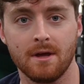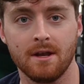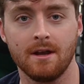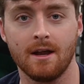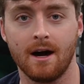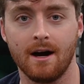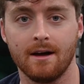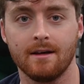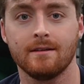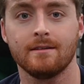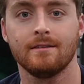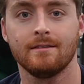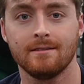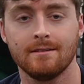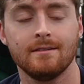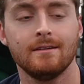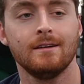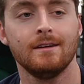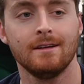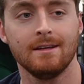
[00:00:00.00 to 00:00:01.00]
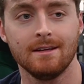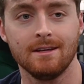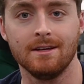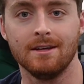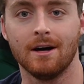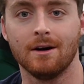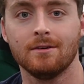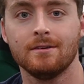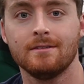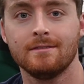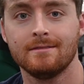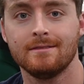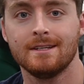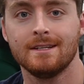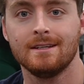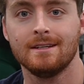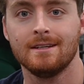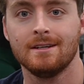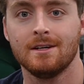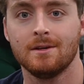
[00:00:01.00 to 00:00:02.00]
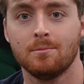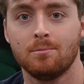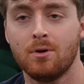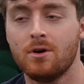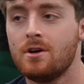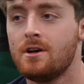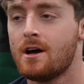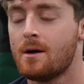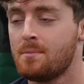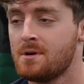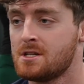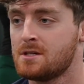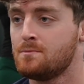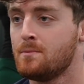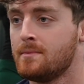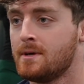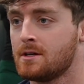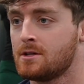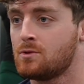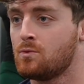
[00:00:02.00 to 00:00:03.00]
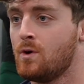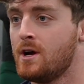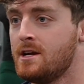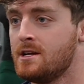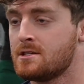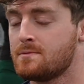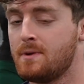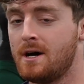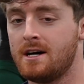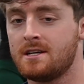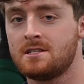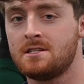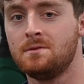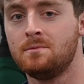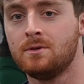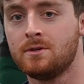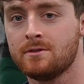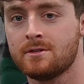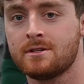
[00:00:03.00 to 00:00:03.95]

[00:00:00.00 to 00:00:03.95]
and not, you know, putting up as much weight as possible.